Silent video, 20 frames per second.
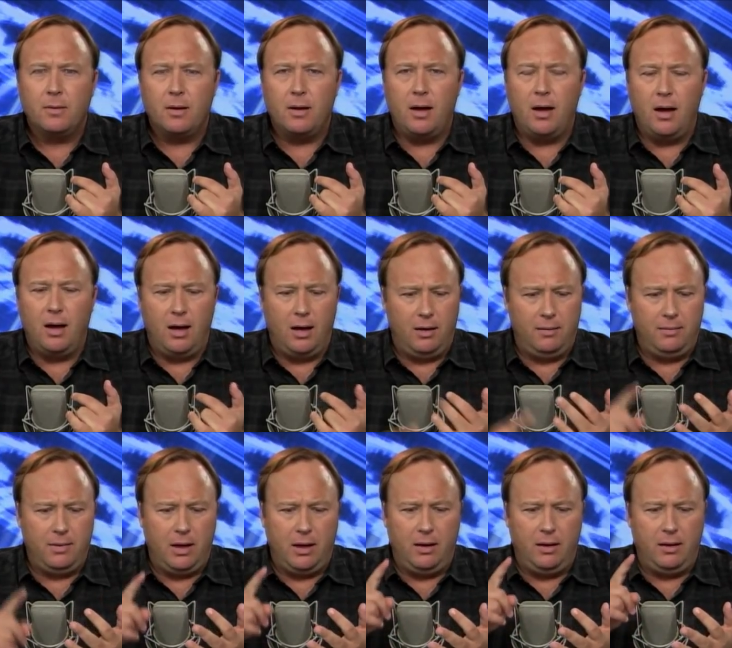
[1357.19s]

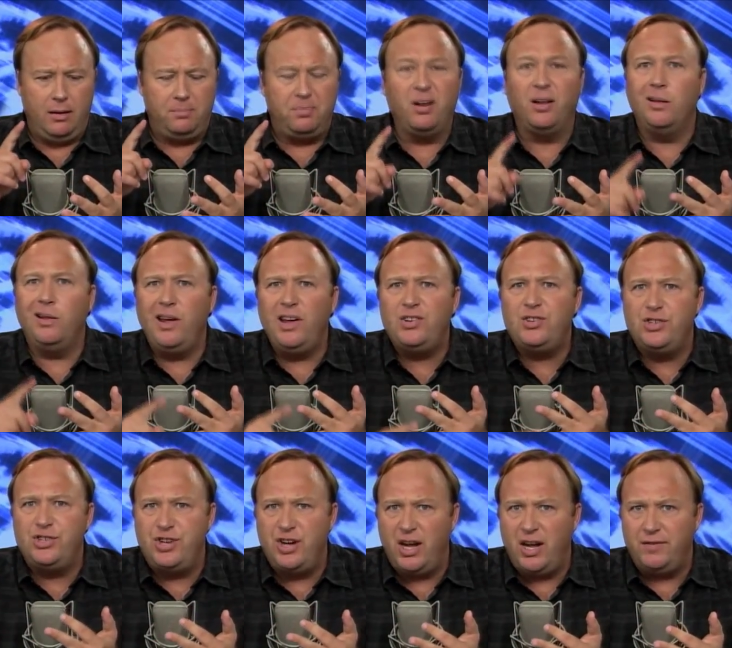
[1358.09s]
Police
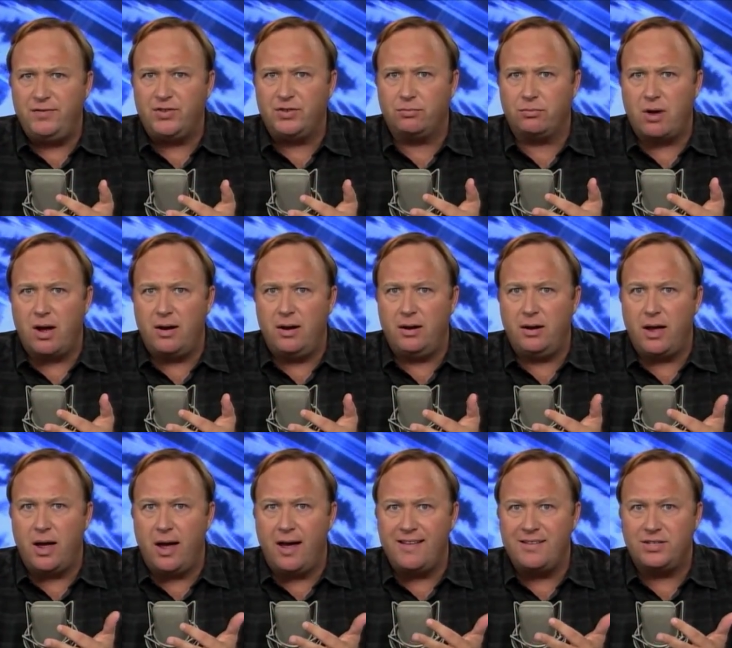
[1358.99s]
chiefs running
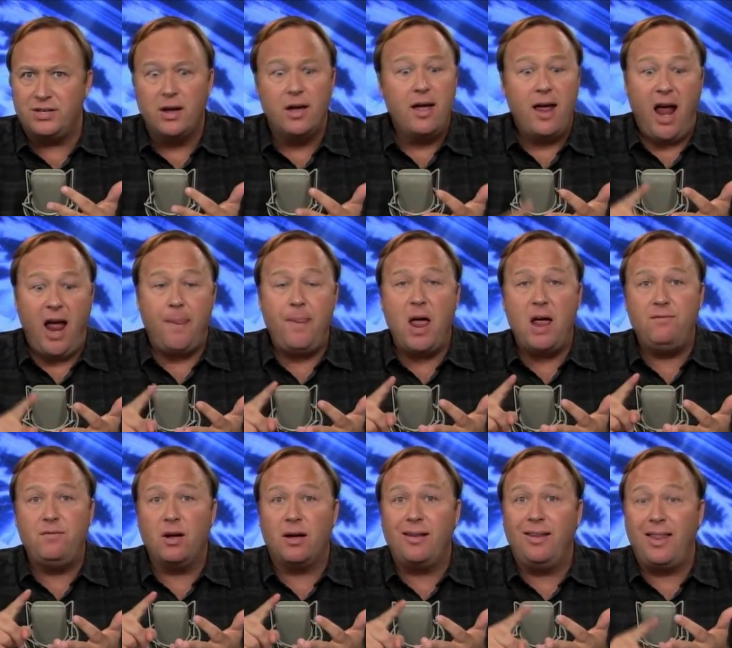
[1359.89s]
guns. And
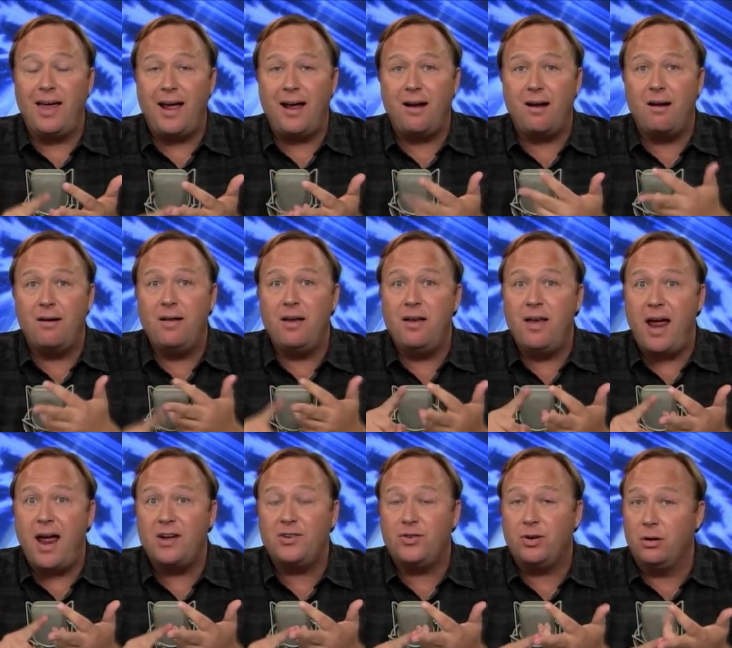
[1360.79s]
they've declared
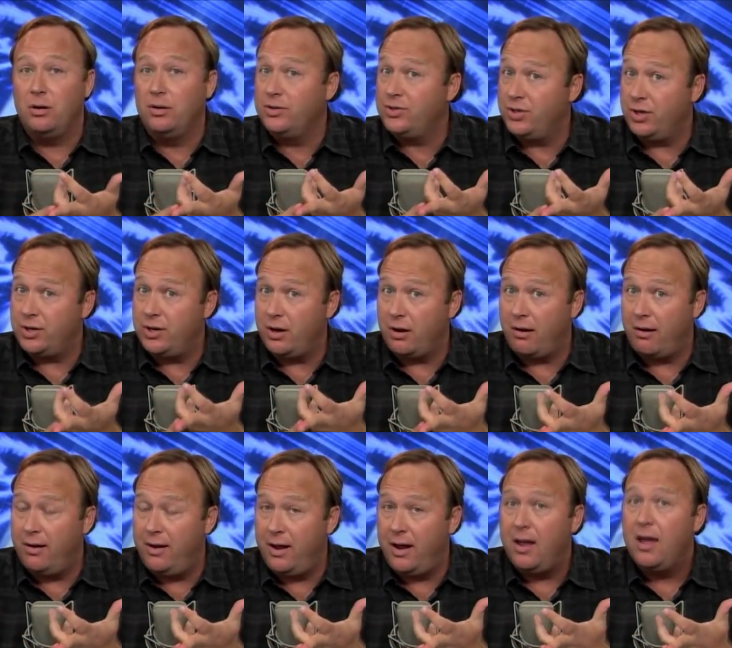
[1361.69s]
national
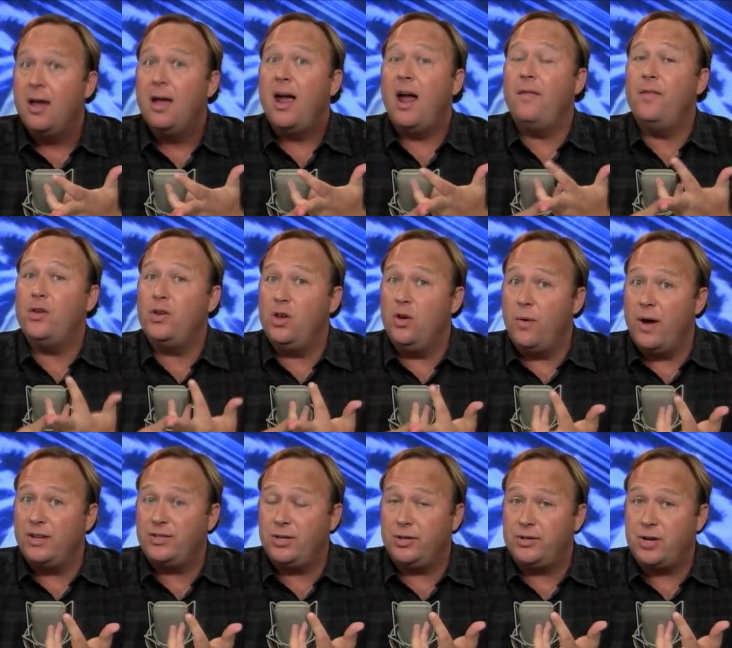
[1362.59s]
security, and the
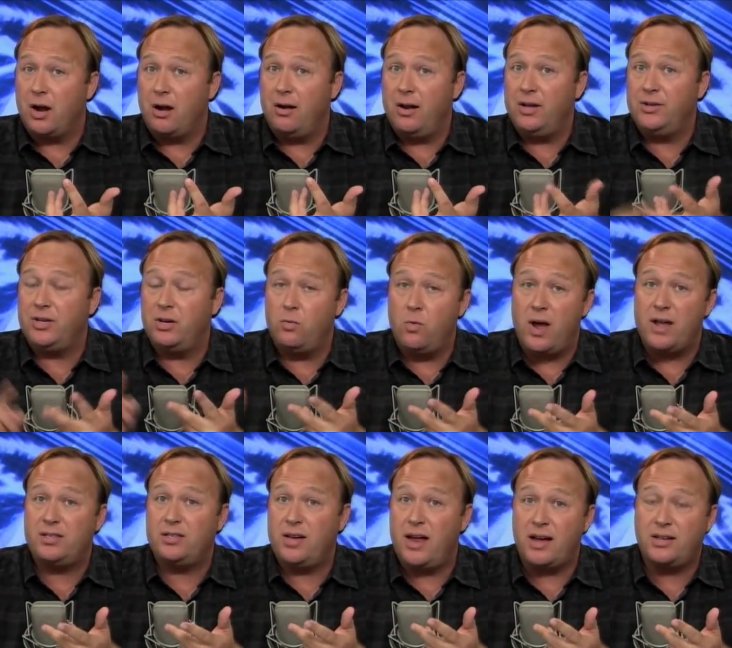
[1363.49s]
U.S. attorneys in
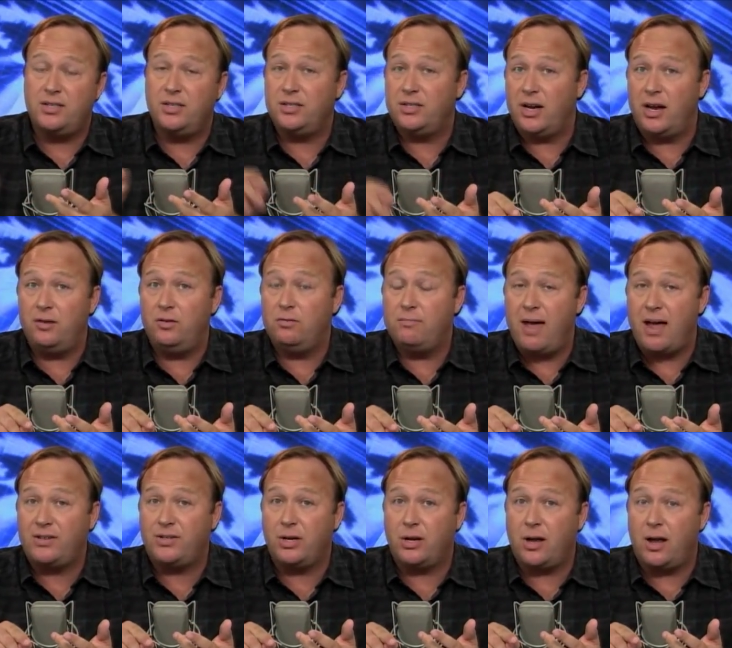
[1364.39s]
West Texas and New
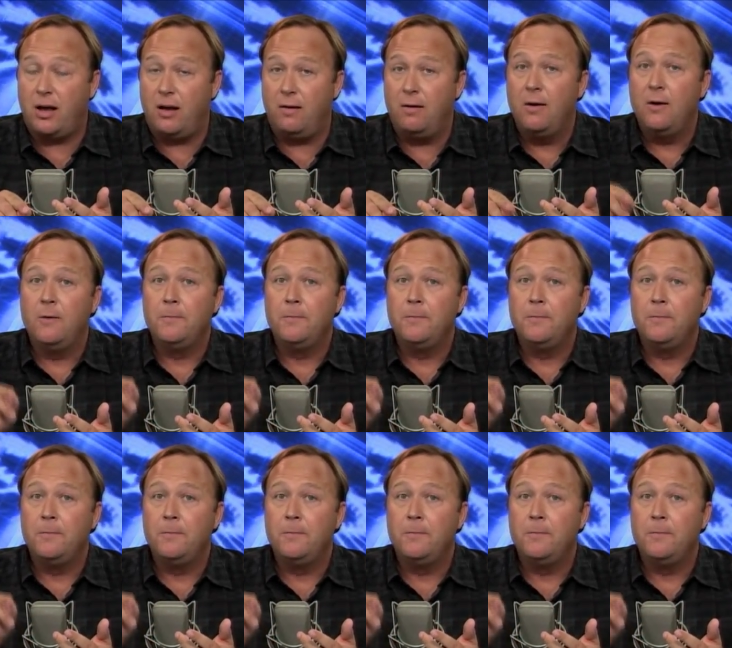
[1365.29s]
Mexico,